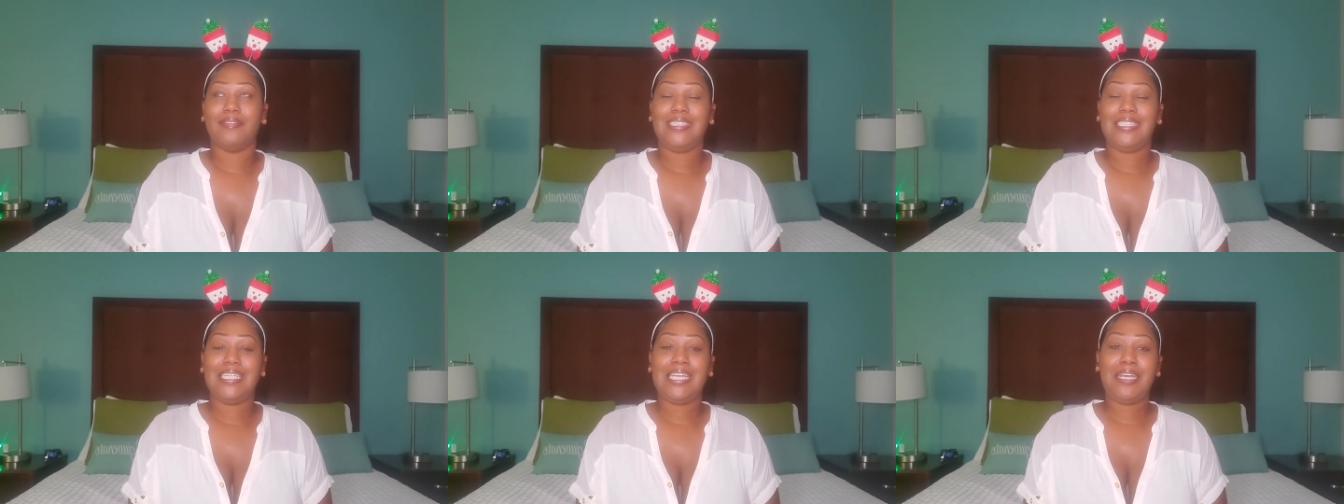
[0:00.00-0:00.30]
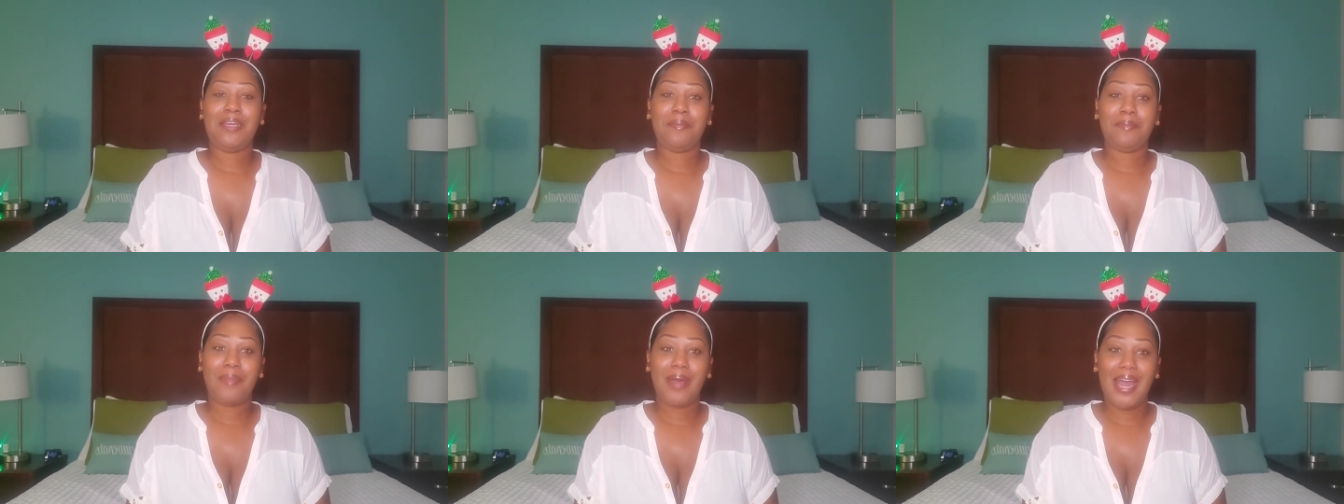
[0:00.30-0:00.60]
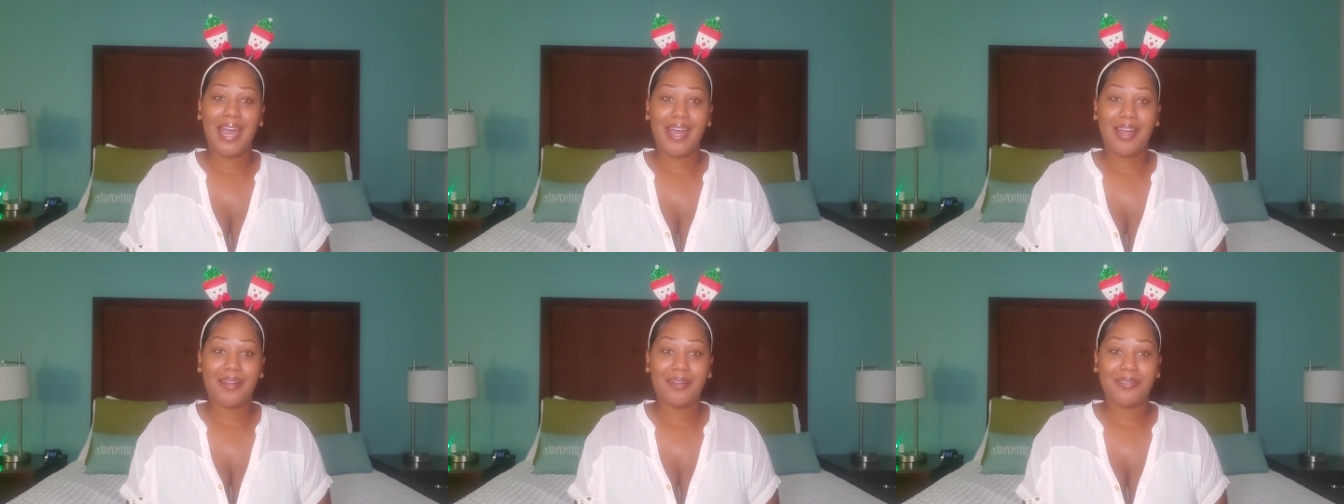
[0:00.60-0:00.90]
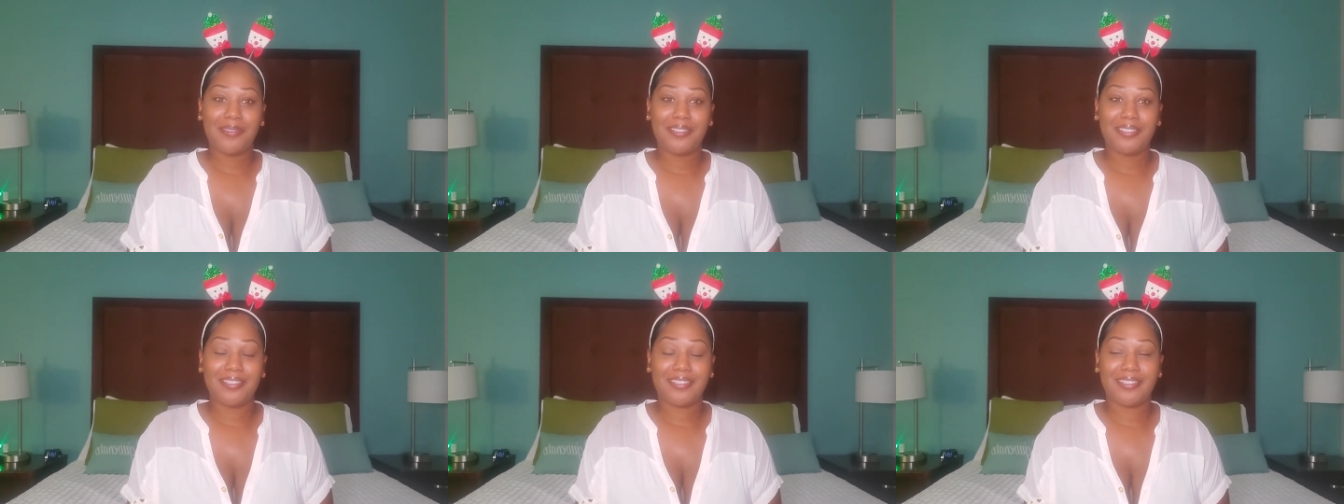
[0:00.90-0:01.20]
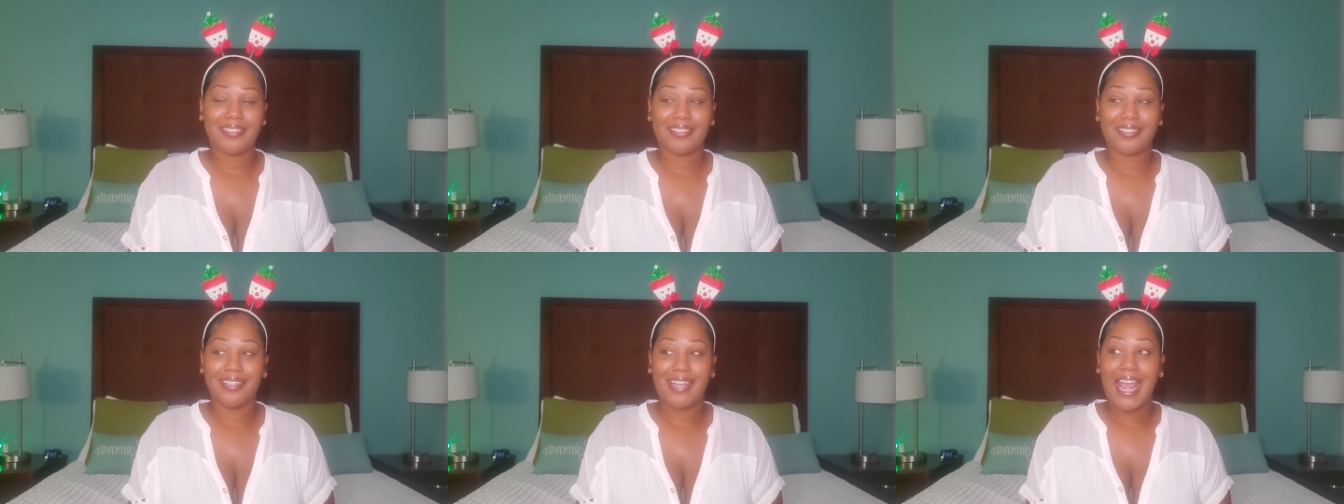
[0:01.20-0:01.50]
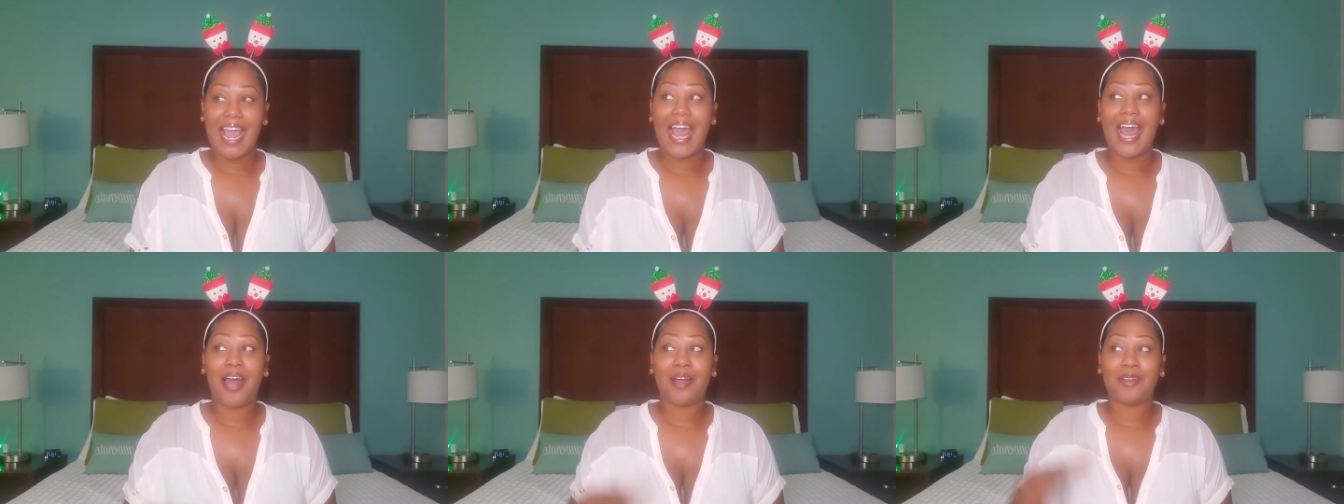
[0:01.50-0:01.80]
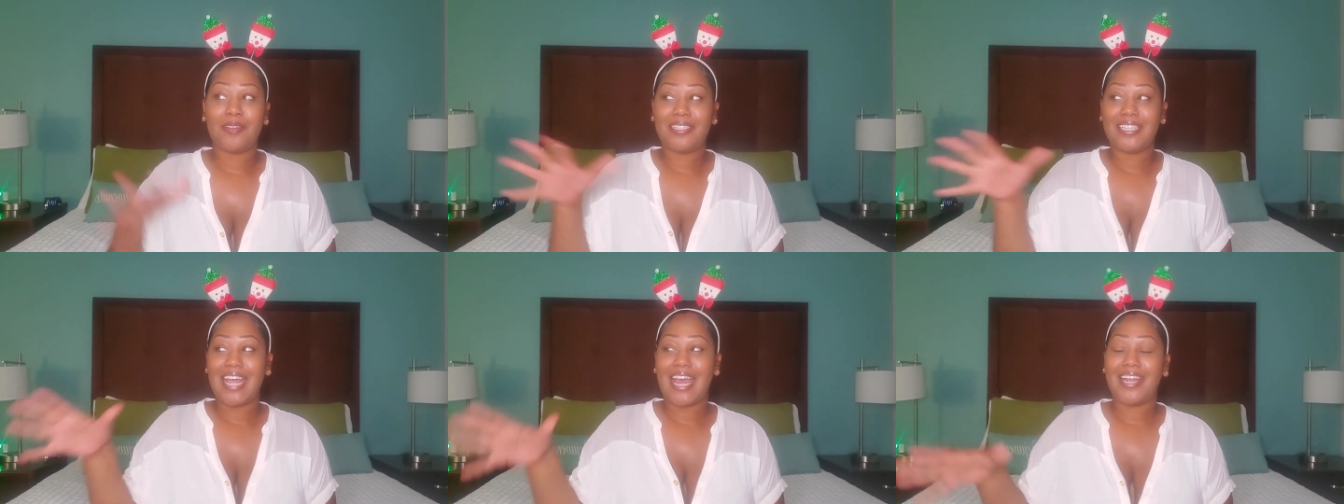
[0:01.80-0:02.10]
10 miles
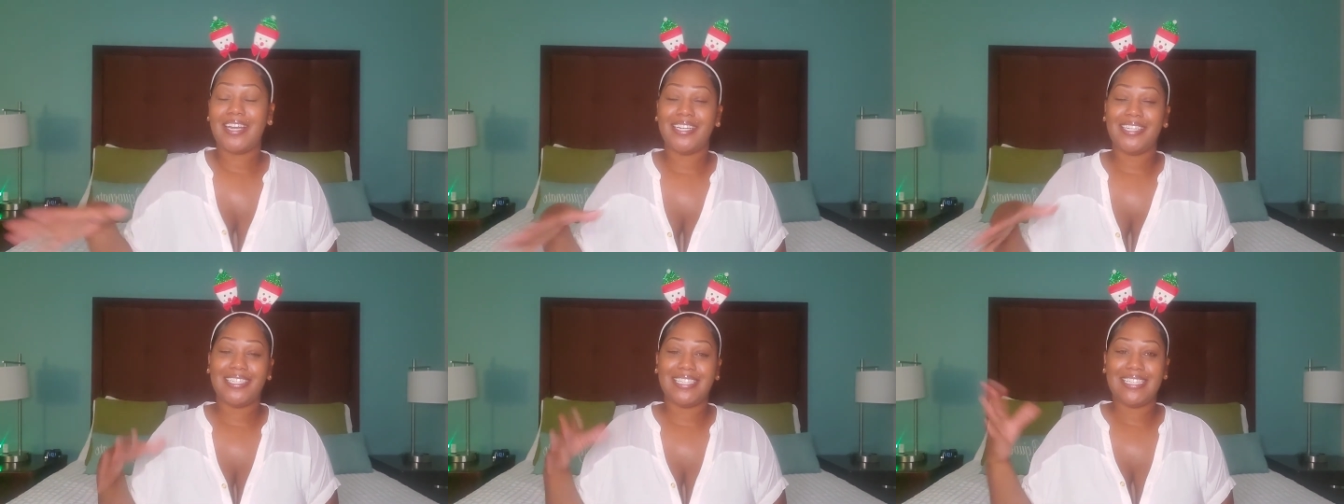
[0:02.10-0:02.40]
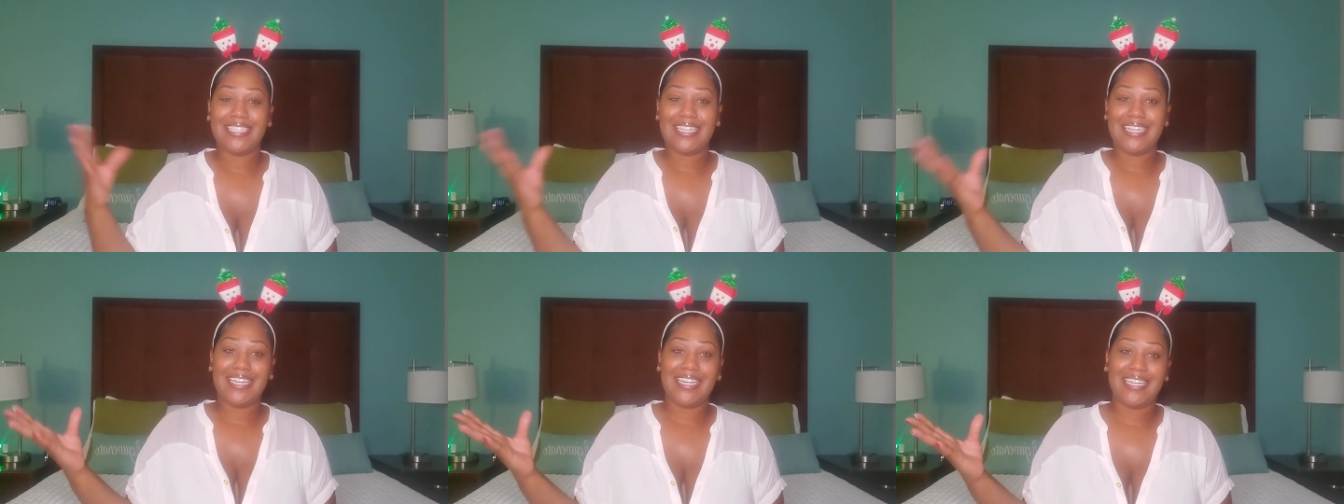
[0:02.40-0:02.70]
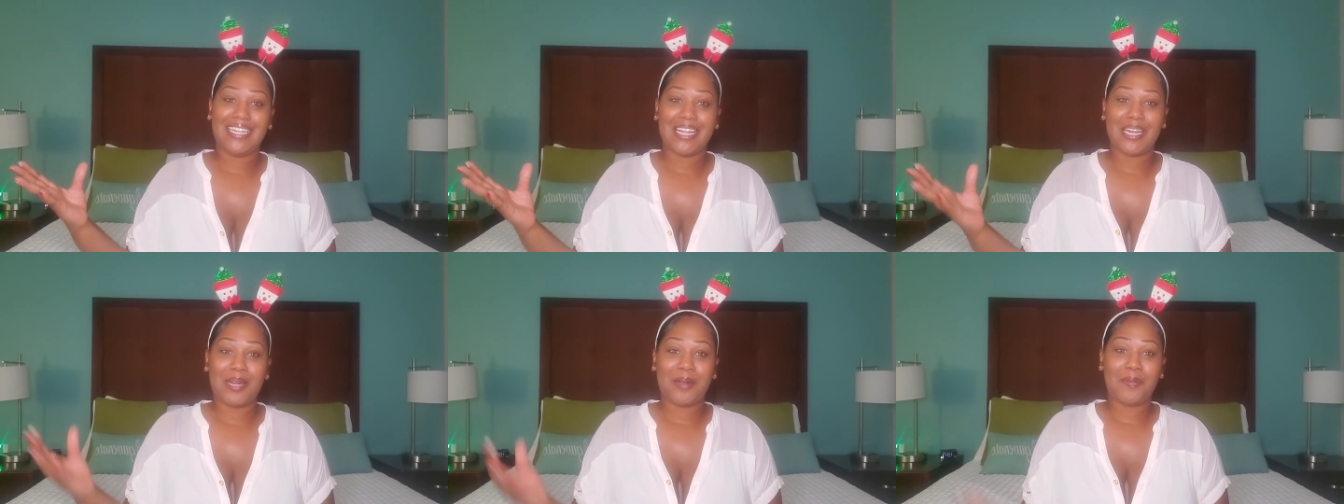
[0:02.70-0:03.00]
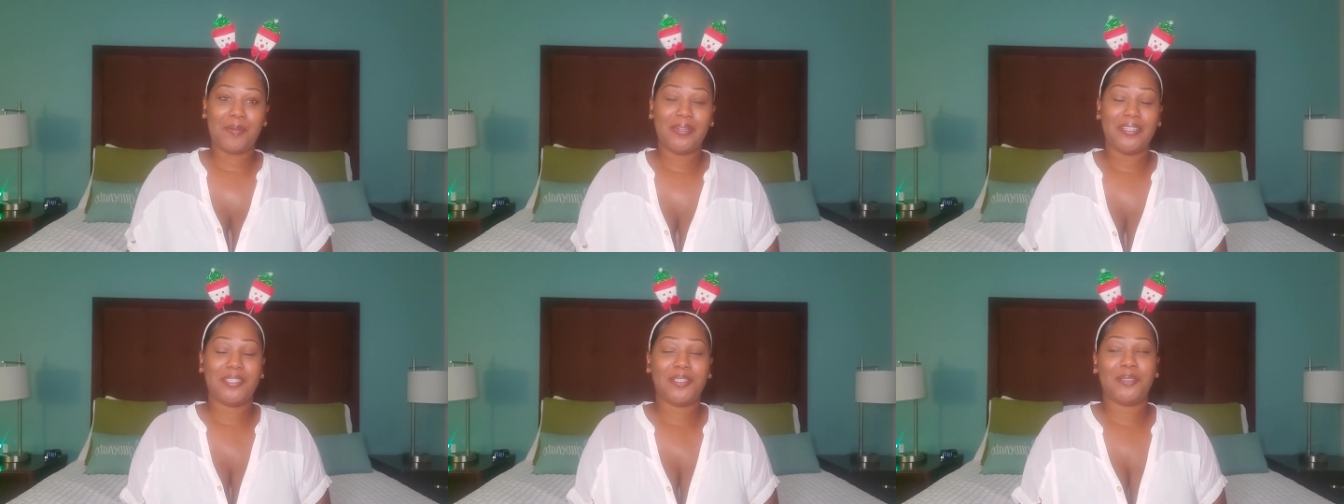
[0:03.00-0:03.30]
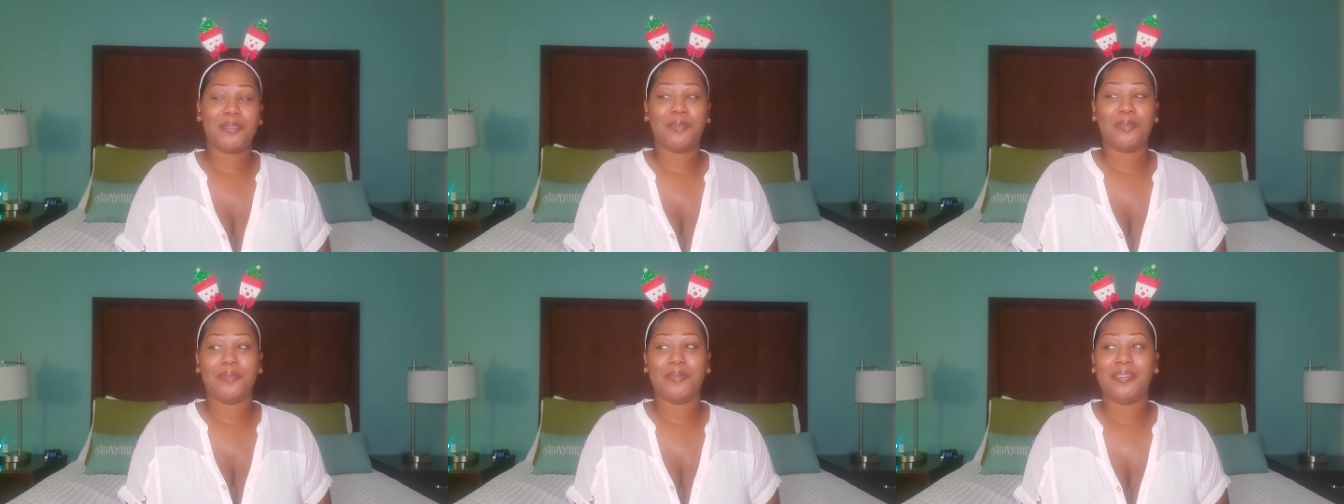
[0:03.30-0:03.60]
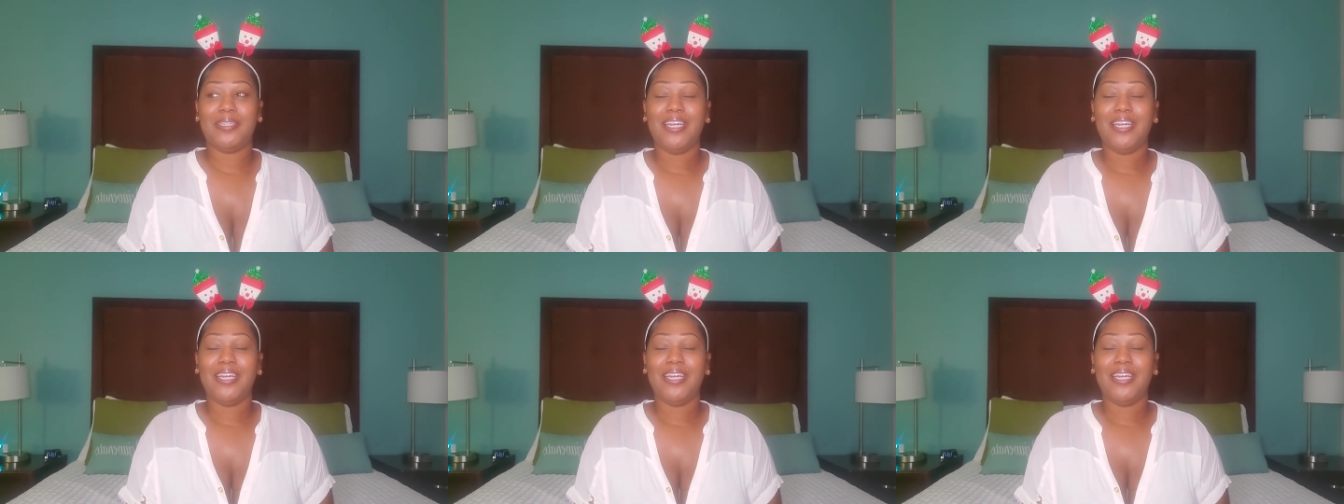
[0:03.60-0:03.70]
outside of the city that I went to.